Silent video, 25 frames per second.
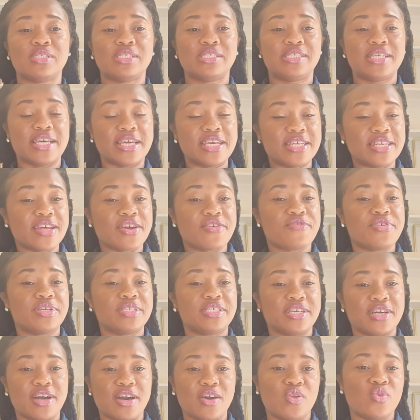taking a
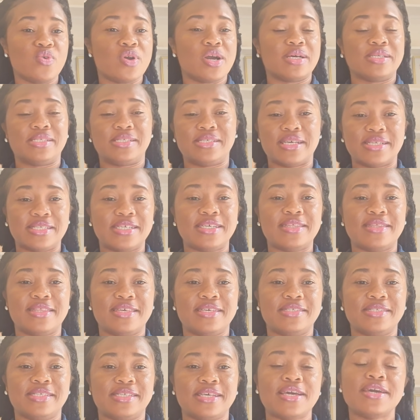critical look at certain
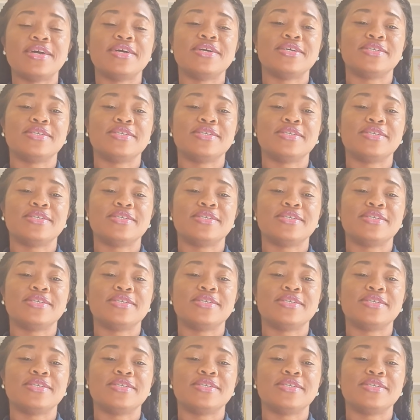things.